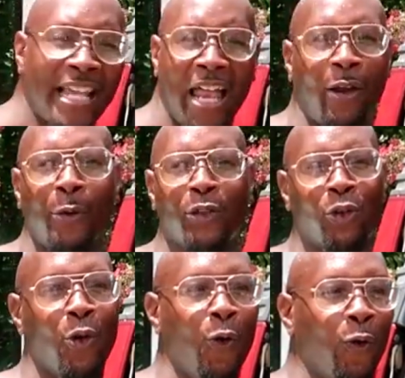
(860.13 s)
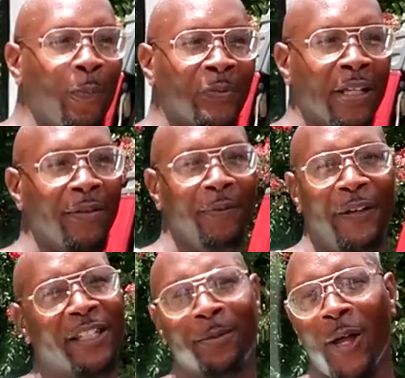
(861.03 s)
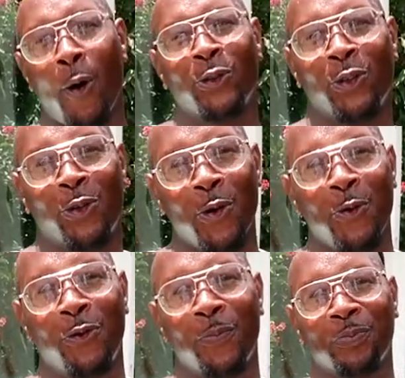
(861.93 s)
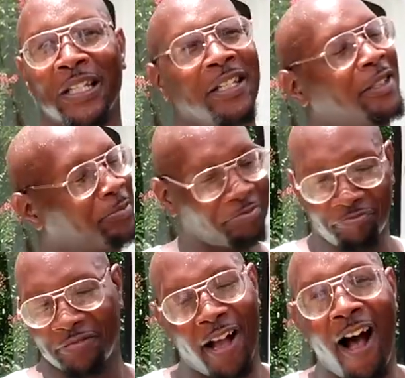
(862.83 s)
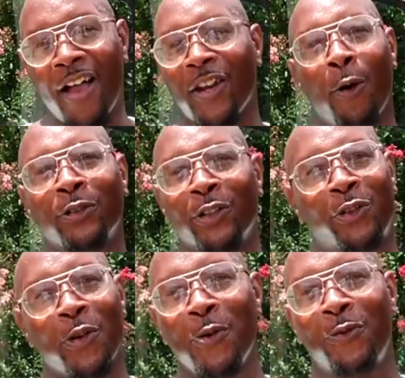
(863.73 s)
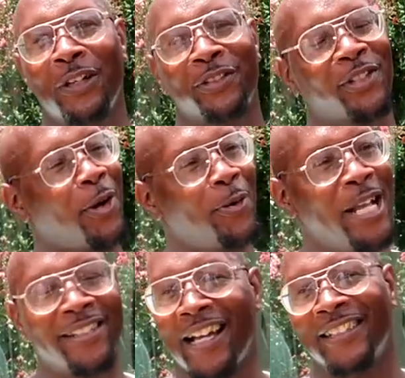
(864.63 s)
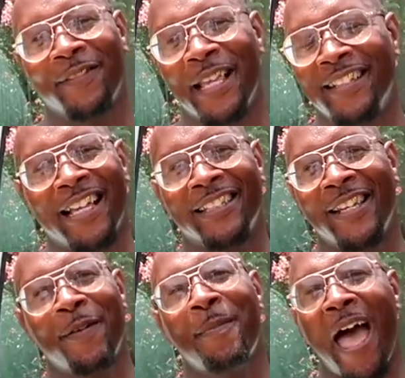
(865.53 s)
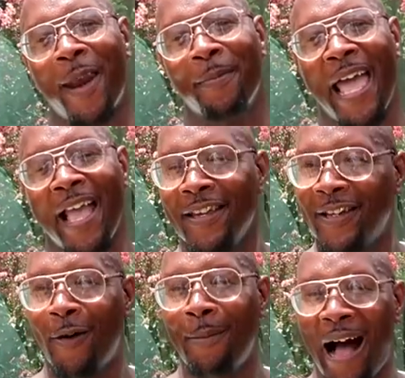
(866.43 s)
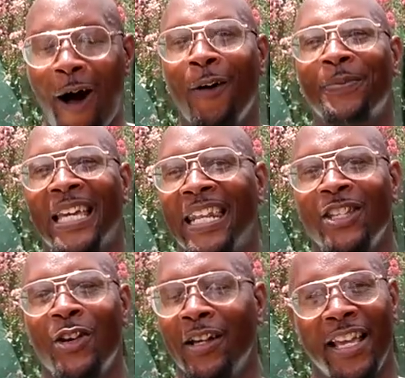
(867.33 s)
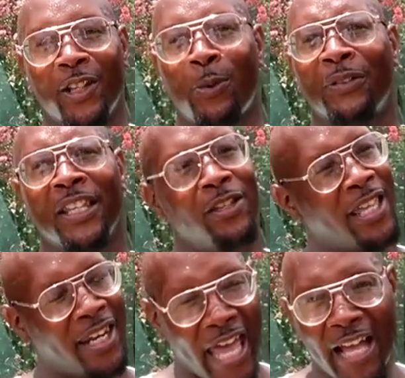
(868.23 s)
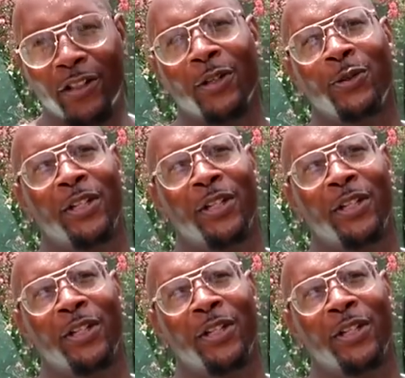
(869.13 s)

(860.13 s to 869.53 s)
I said, I know the truth. Victim knows the truth. God knows the truth. And so it doesn't, it doesn't even matter, man. You know, I'm out. And, you know, here's one thing you cannot do.